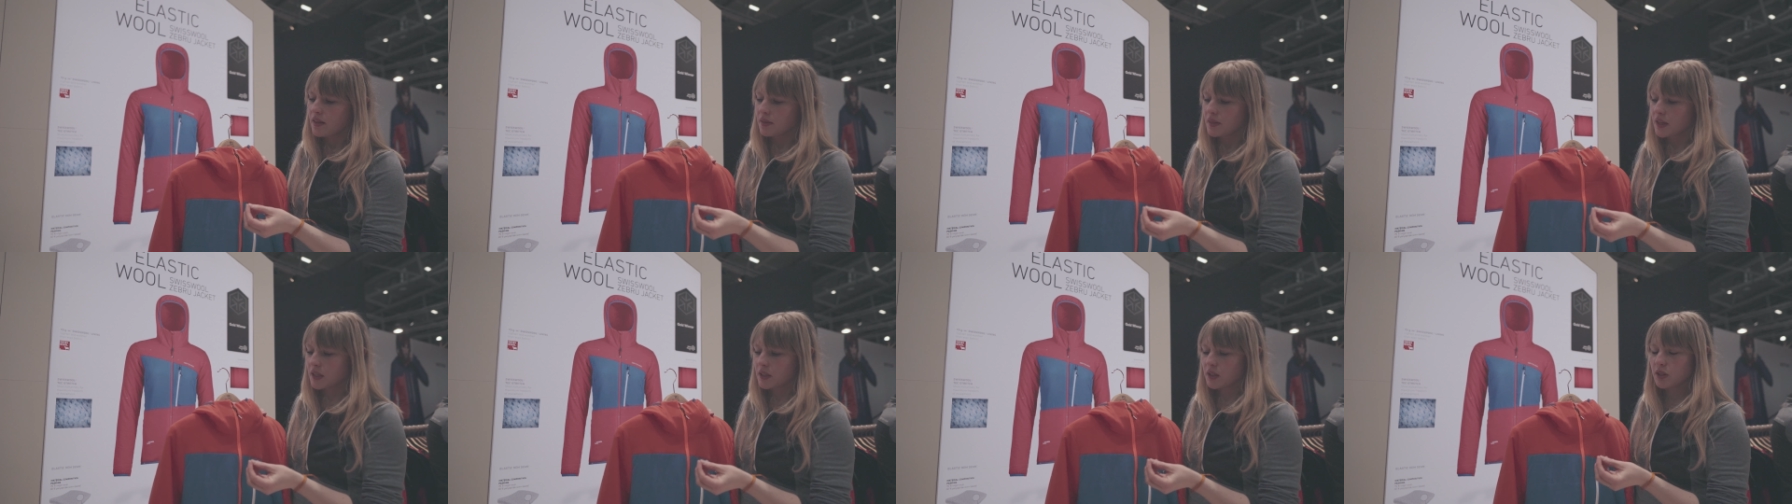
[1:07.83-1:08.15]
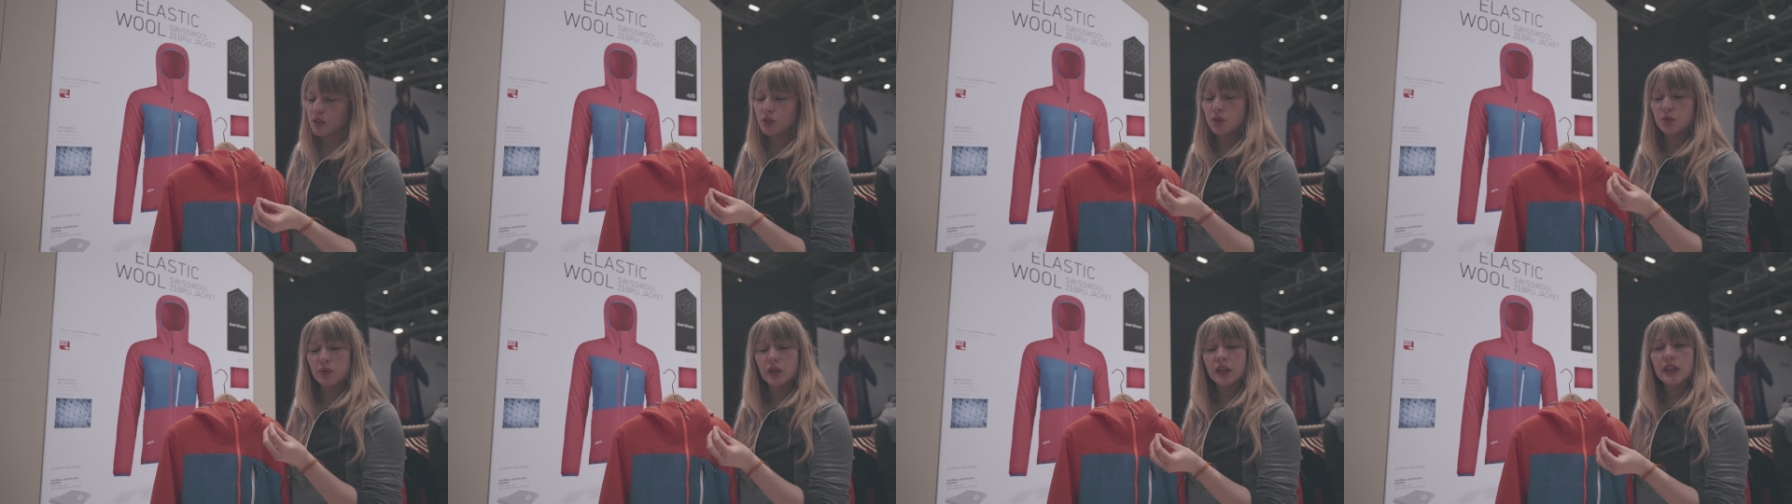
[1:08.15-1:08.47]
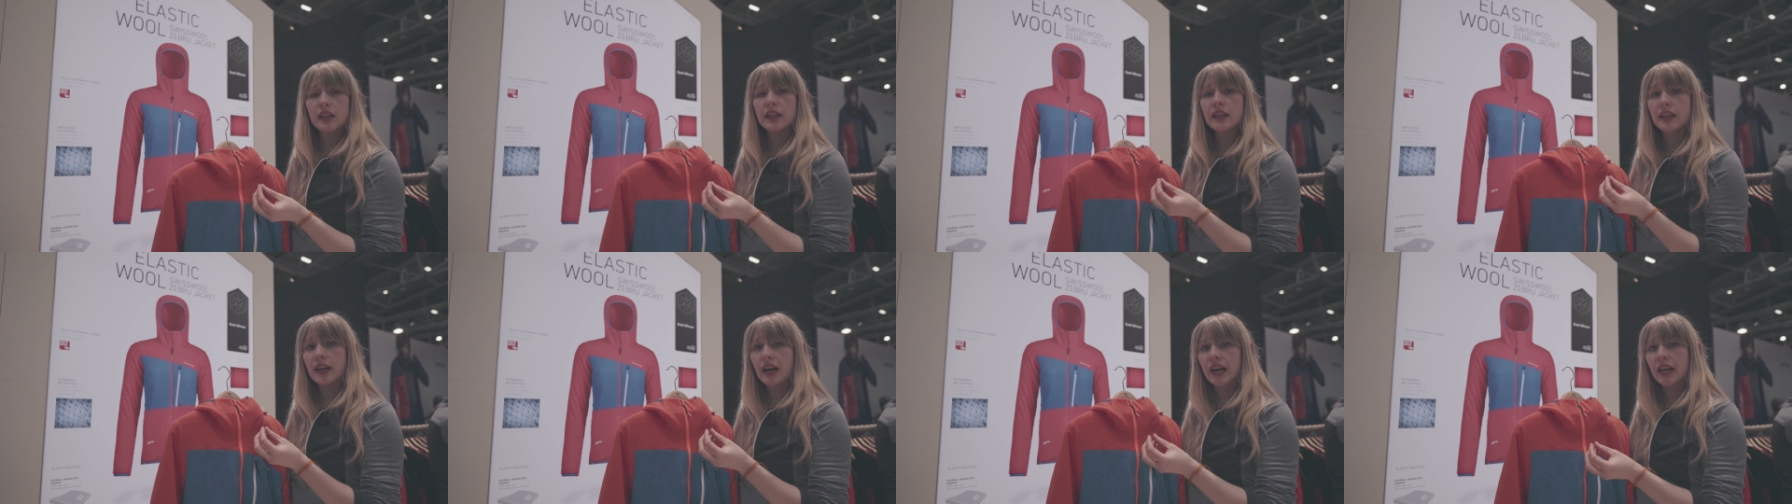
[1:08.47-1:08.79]
that it's
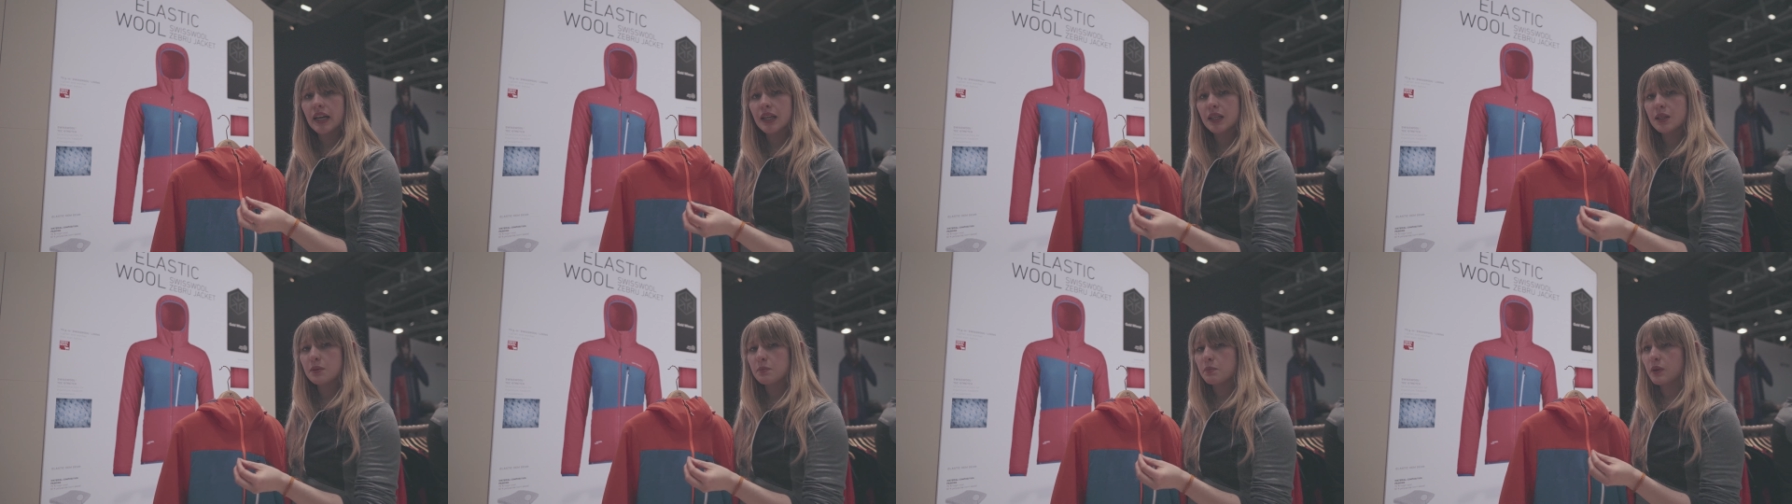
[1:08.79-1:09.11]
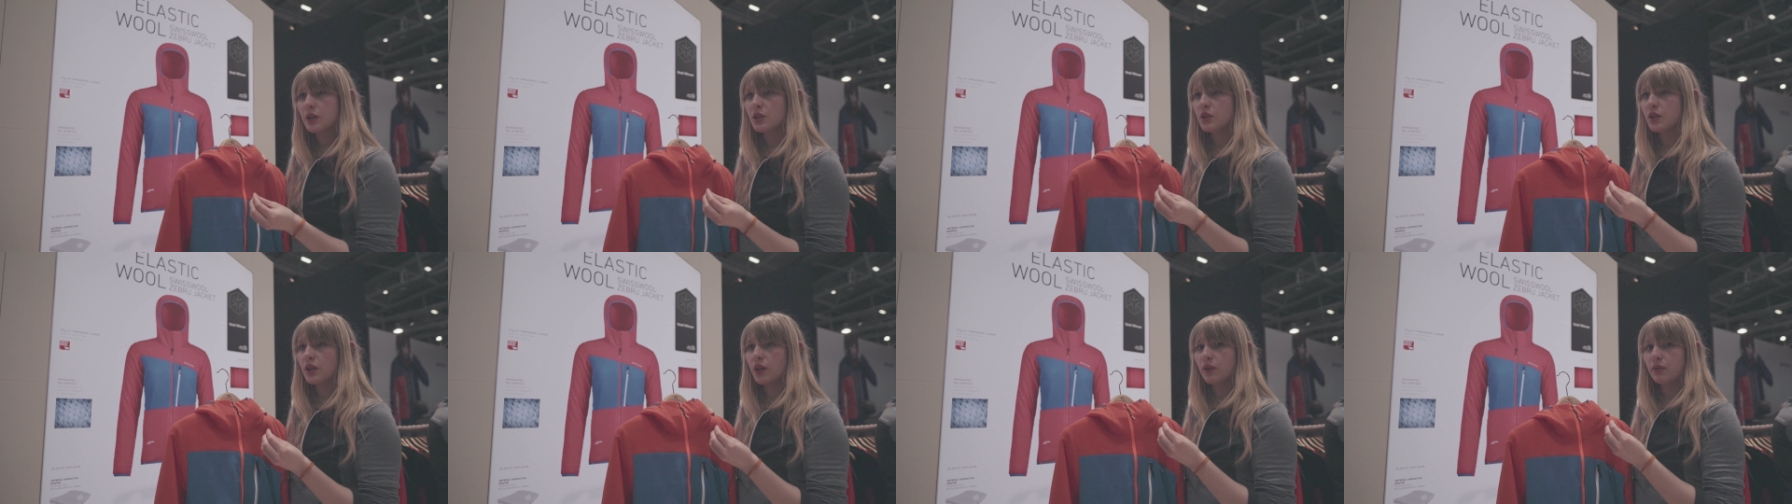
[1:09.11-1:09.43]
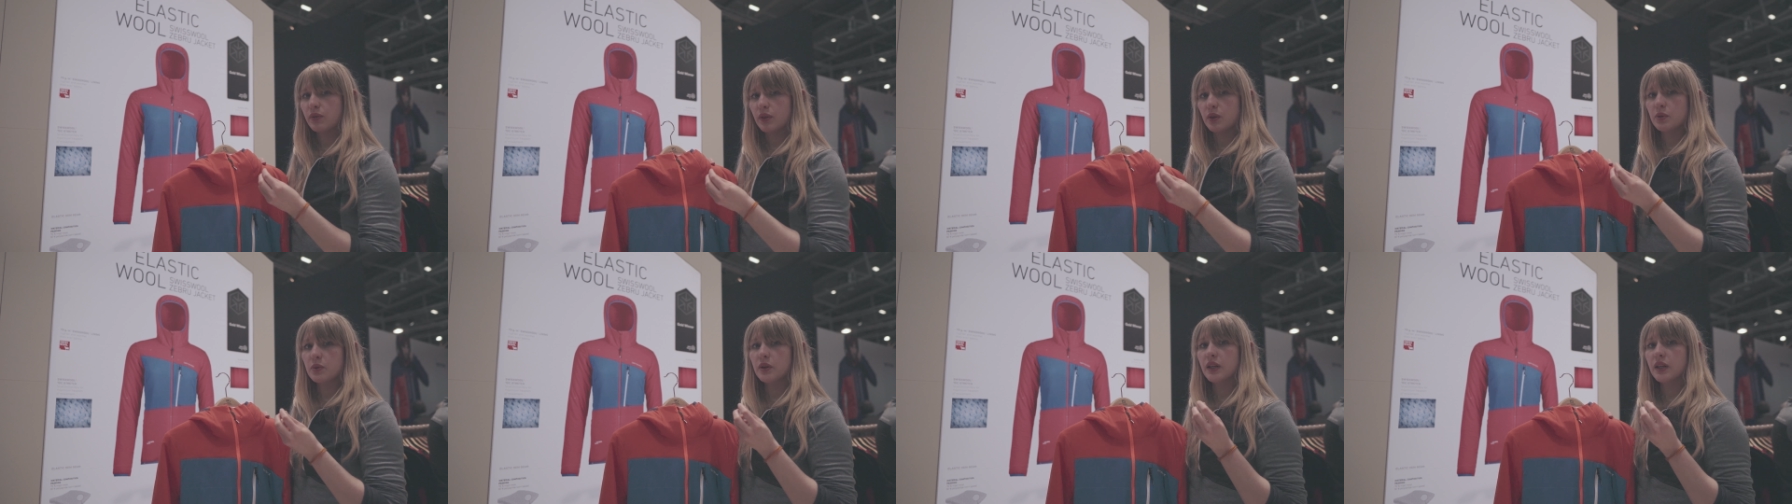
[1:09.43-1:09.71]
really light but you have a